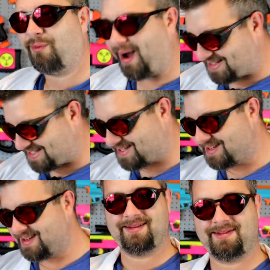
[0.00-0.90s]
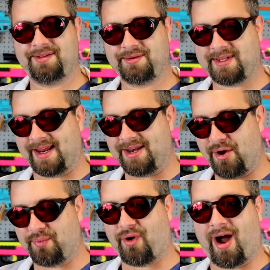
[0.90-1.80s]
what? There was like
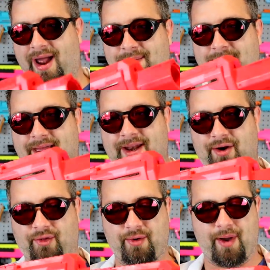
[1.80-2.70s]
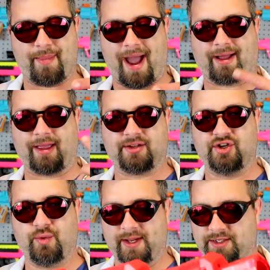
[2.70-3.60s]
no prime and it only went back like
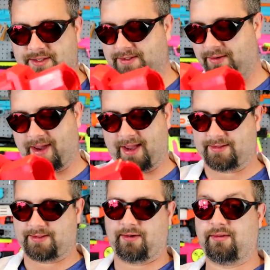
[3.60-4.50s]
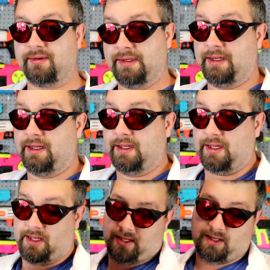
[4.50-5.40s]
2 inches. Okay, so
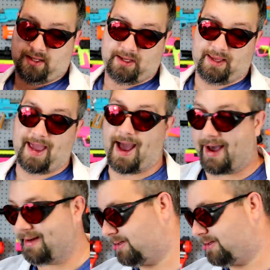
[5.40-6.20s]
yeah, I